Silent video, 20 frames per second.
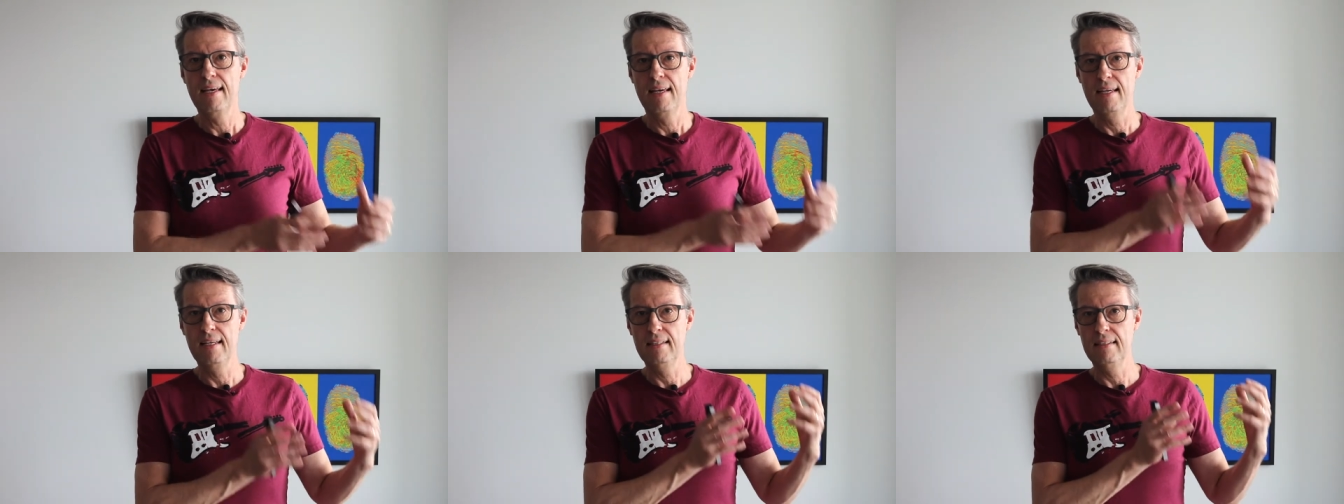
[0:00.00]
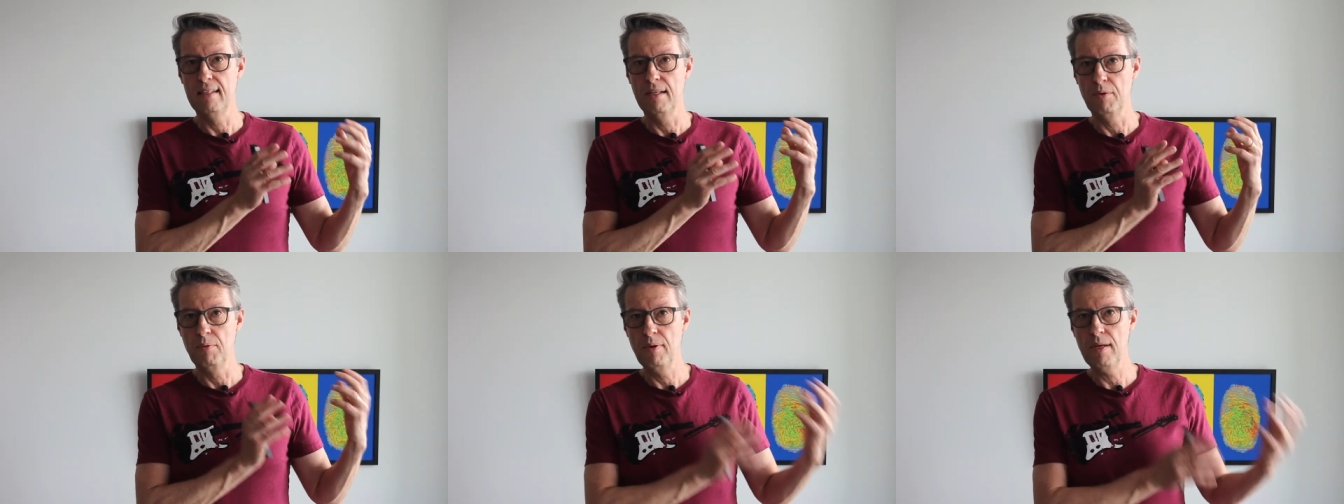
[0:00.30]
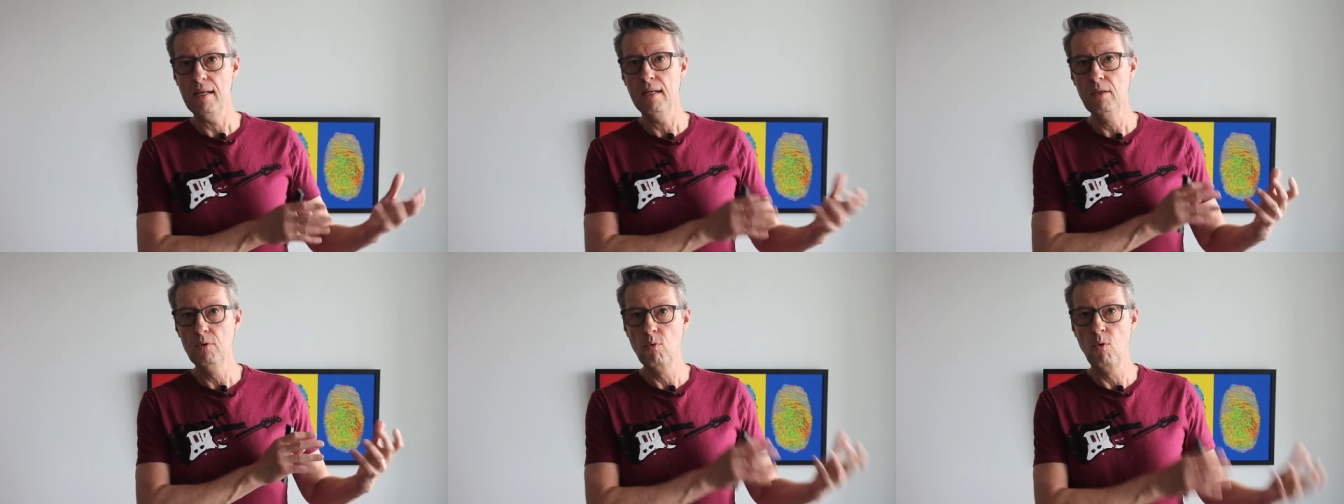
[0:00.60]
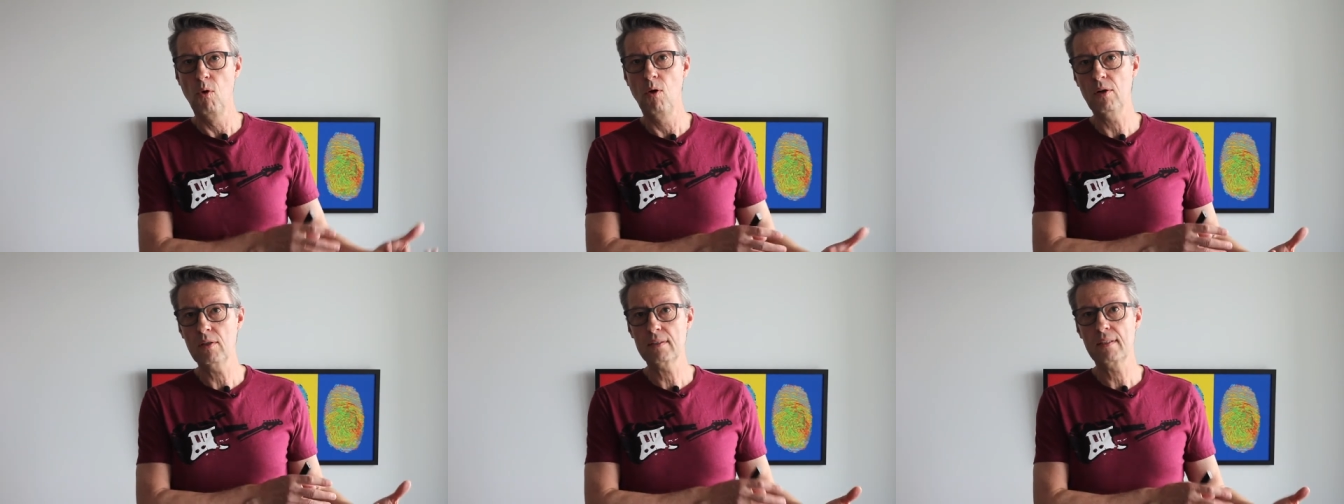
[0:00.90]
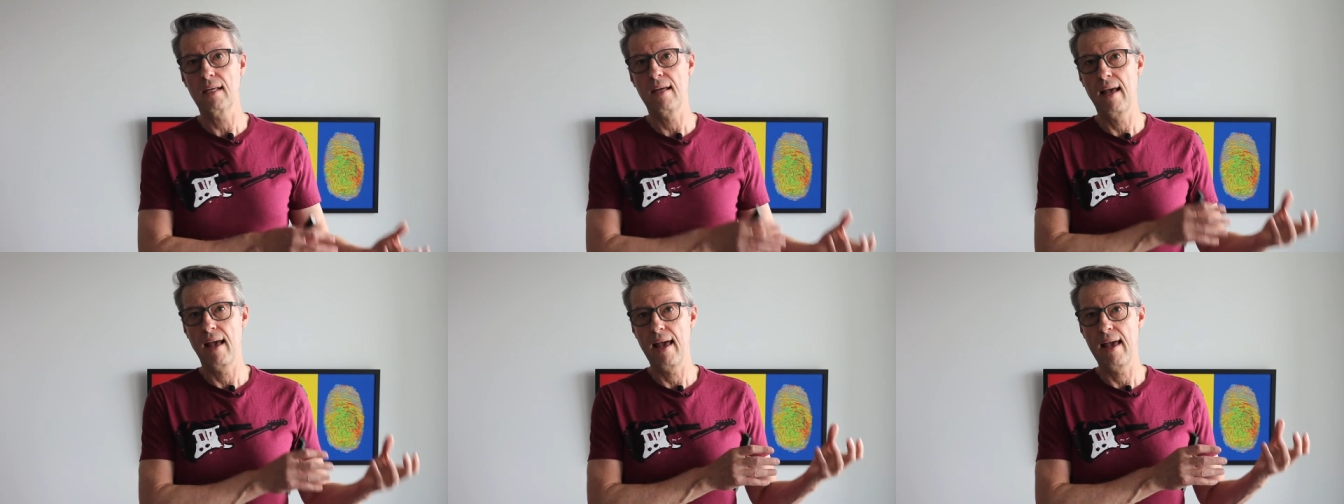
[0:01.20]
in the real
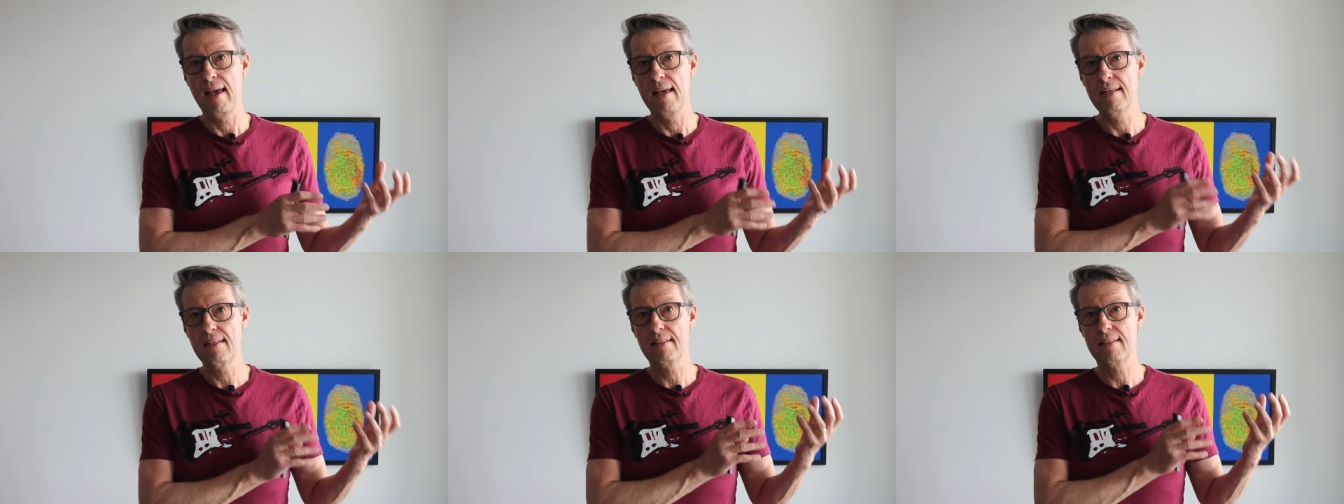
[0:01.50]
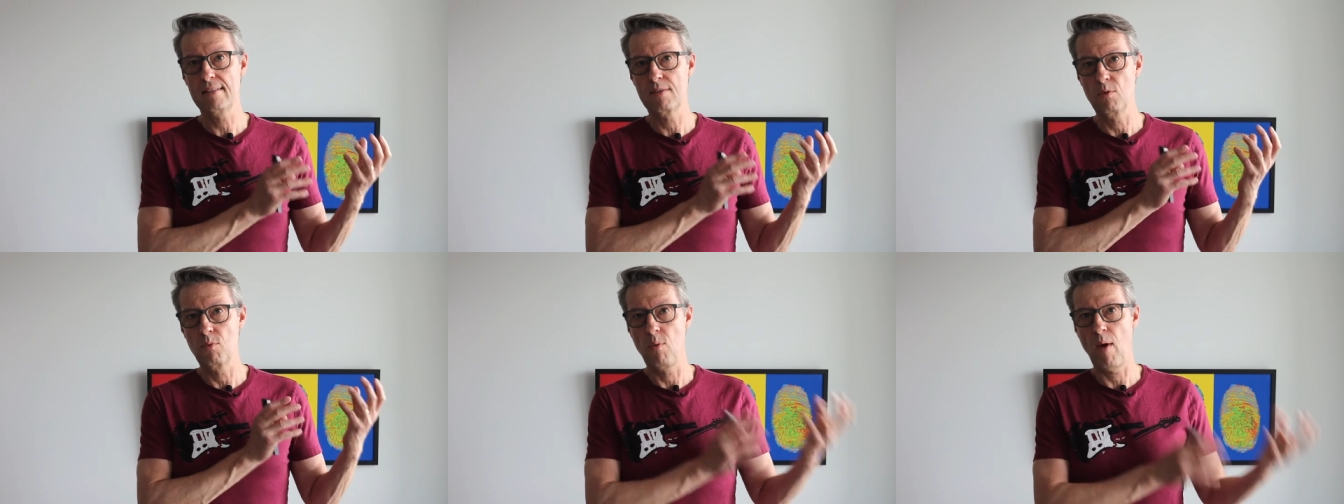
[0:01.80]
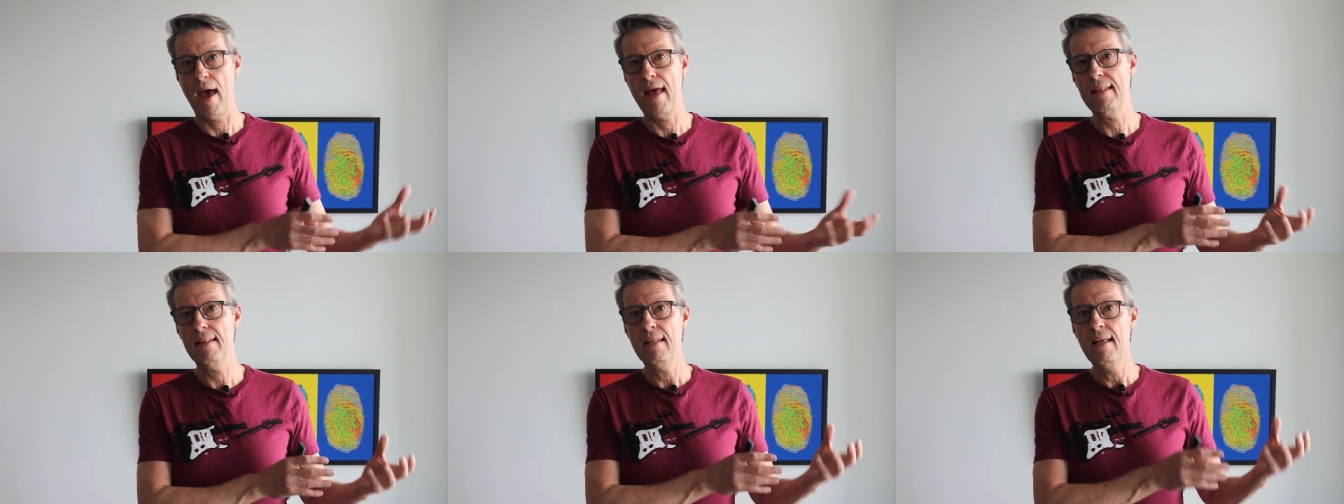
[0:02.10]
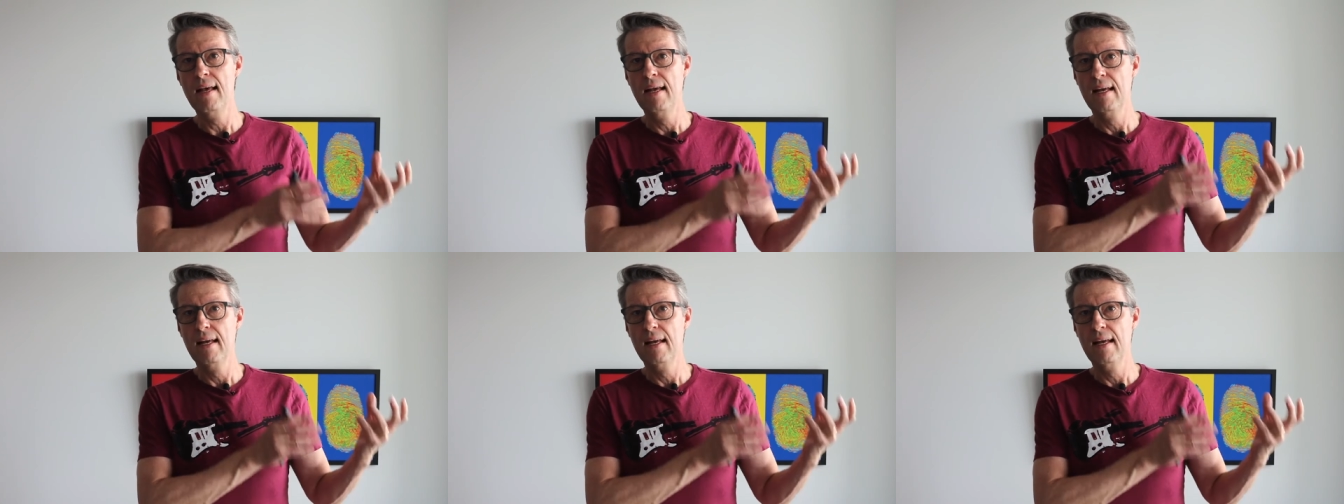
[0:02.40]
world is when